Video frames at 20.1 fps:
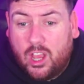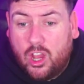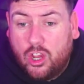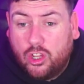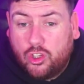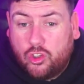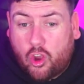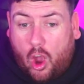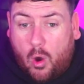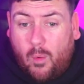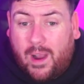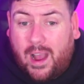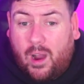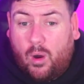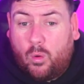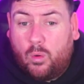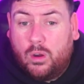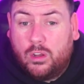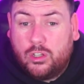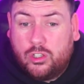
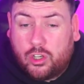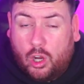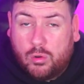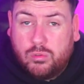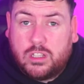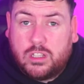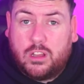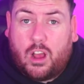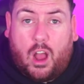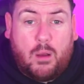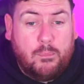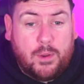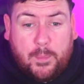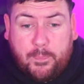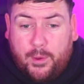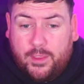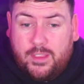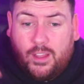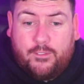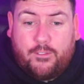I'm going to put
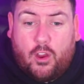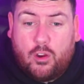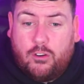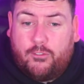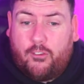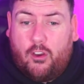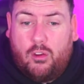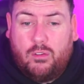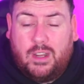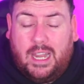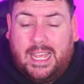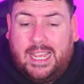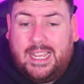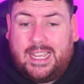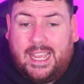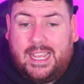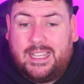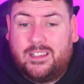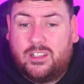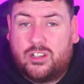the Vodafone link
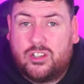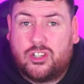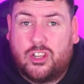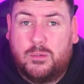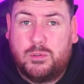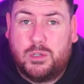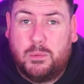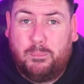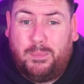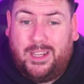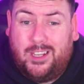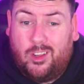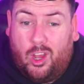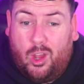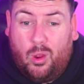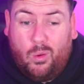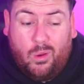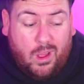in the description below.